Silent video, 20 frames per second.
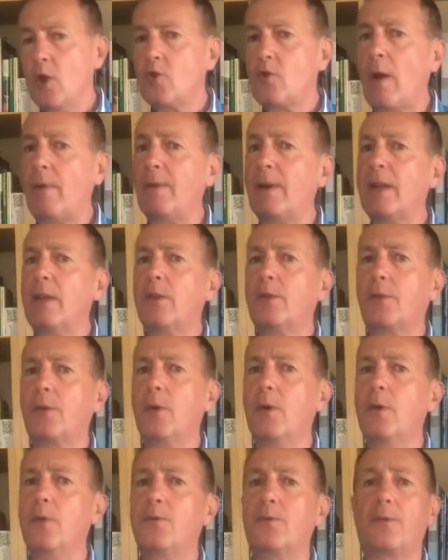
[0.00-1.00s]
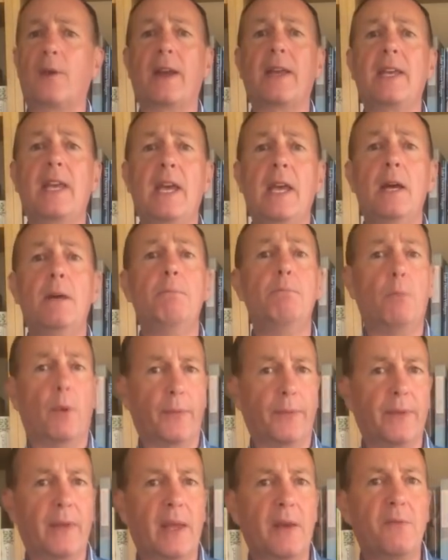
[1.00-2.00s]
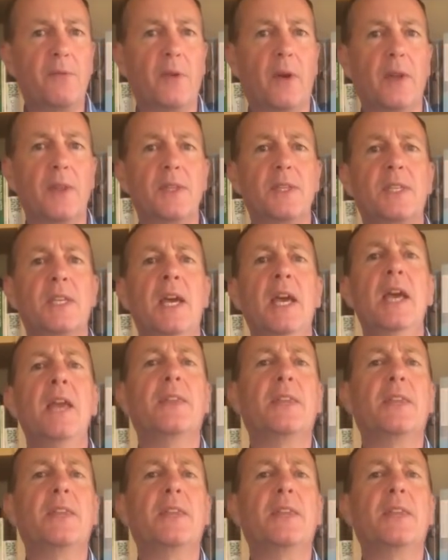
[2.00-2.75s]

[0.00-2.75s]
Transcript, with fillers: Travelling through Francia, modern day France,